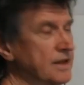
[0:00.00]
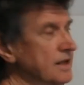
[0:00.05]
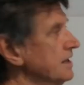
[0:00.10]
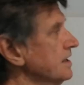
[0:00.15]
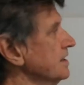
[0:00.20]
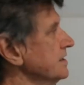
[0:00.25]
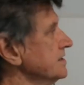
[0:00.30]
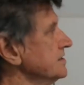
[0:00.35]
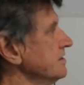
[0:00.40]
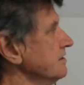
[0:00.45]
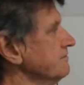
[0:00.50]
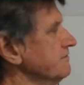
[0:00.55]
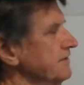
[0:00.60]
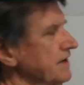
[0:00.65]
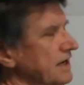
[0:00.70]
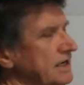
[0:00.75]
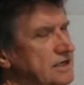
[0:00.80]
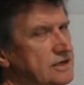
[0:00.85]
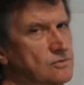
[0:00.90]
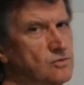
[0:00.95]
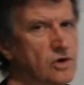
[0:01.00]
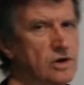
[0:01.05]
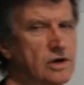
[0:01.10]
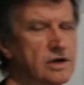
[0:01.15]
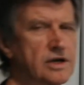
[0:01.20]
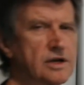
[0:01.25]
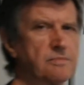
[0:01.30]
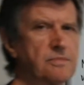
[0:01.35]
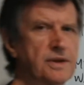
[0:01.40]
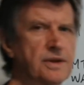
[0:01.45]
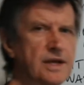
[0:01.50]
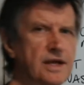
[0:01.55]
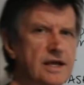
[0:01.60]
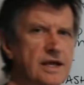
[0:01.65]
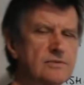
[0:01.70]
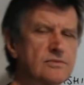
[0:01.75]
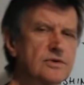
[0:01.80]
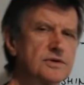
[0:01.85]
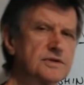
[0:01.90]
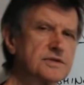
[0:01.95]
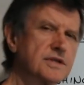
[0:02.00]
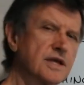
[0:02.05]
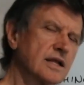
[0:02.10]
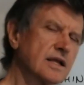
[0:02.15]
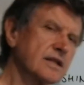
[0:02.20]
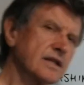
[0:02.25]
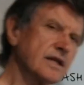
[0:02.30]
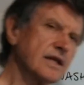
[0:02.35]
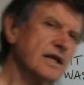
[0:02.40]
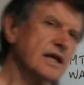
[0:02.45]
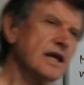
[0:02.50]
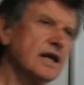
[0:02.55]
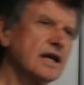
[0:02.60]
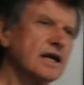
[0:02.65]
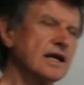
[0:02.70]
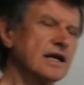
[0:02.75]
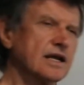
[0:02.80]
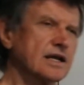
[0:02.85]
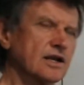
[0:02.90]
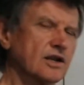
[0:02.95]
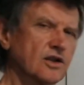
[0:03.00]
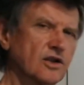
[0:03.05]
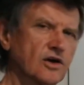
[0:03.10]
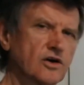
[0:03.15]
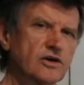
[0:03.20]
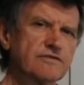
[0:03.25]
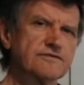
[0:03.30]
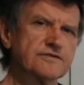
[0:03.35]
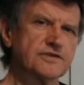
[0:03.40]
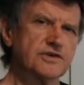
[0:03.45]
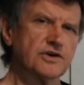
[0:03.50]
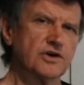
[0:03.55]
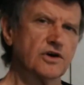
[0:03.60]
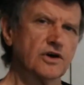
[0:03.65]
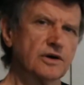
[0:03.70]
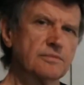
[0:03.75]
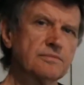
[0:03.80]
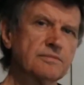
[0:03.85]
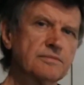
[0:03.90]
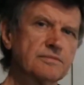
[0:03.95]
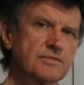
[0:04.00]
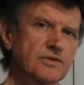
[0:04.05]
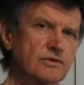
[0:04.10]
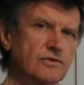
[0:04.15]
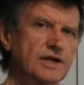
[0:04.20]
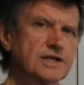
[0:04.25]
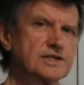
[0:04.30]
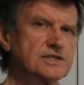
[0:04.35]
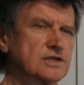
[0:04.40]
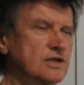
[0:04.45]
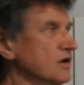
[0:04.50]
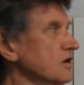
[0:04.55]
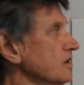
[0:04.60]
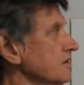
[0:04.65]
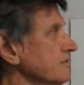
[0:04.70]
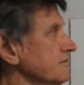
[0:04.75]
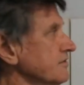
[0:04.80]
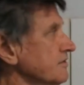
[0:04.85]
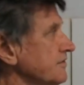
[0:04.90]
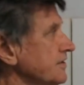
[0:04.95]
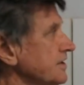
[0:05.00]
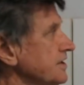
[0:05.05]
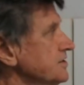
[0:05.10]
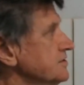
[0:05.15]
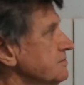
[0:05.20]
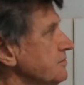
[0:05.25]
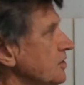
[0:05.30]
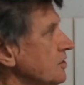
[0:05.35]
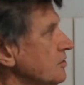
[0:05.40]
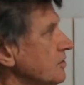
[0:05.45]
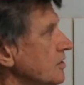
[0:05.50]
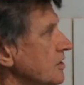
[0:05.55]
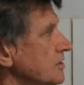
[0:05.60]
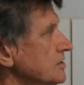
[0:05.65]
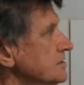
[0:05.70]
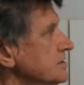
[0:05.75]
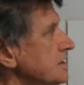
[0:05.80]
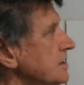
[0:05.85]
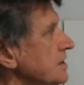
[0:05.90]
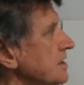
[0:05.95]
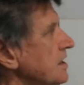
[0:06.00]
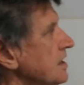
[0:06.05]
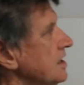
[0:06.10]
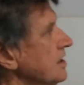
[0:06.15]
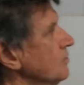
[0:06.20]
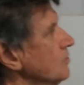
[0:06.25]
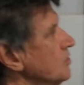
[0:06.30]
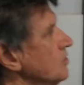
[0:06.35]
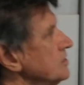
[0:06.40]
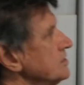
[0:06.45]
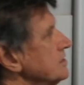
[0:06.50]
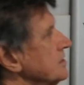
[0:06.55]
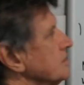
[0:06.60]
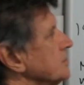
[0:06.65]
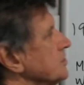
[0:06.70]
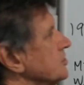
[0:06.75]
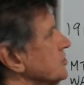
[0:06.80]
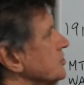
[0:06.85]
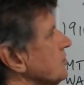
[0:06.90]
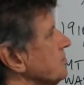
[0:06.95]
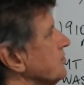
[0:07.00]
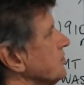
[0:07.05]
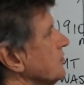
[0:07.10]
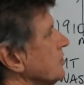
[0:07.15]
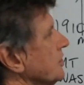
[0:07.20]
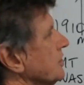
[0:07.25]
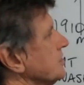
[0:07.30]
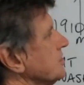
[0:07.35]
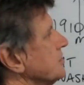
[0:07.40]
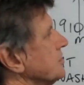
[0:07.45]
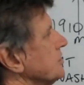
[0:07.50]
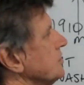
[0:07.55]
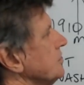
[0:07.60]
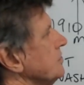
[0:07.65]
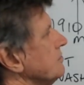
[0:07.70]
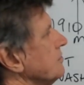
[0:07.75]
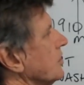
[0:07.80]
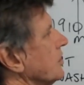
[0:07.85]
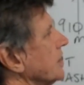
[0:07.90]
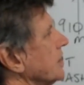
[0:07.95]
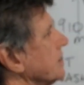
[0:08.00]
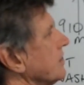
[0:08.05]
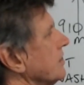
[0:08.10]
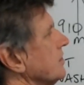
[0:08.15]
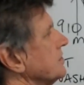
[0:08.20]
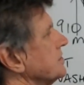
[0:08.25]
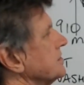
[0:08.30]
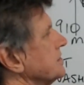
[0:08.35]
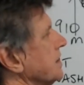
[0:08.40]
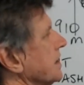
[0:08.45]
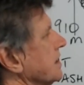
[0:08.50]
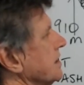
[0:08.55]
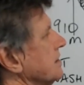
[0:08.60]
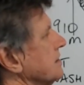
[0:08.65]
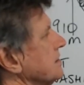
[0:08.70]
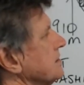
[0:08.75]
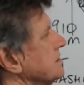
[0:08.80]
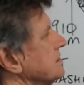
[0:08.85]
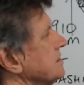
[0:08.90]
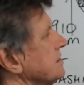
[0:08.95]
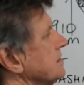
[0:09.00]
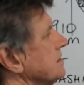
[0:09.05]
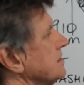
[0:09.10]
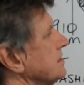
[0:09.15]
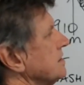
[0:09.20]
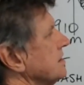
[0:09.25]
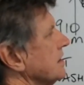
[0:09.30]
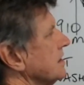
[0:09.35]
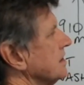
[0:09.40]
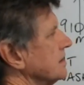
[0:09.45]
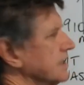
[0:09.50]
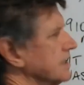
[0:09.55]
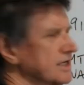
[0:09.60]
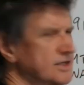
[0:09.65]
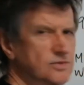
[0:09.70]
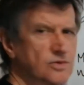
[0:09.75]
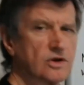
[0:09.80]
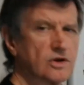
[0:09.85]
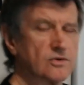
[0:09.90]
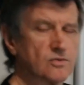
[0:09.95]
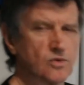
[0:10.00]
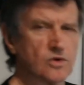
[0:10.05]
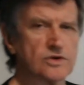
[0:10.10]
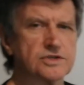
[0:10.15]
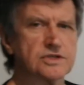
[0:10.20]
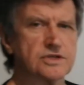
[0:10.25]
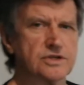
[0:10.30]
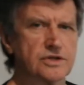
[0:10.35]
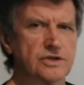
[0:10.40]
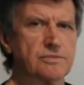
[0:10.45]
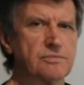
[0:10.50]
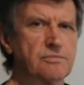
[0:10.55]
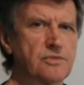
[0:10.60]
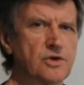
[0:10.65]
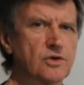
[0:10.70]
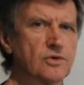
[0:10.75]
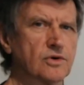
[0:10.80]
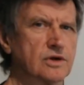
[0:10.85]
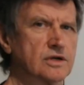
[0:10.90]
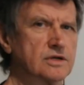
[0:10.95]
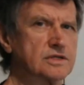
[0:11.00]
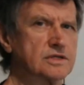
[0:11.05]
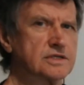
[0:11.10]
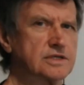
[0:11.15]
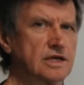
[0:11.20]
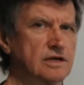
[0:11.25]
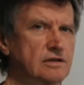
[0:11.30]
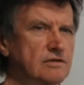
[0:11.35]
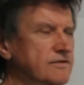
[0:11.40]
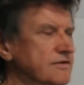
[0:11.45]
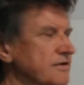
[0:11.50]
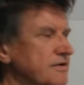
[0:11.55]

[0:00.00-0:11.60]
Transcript: So in fact, what it appeared was that the lifetime, the rest life of these muons, wasn't 2.2 microseconds. That's what it was to the muon itself.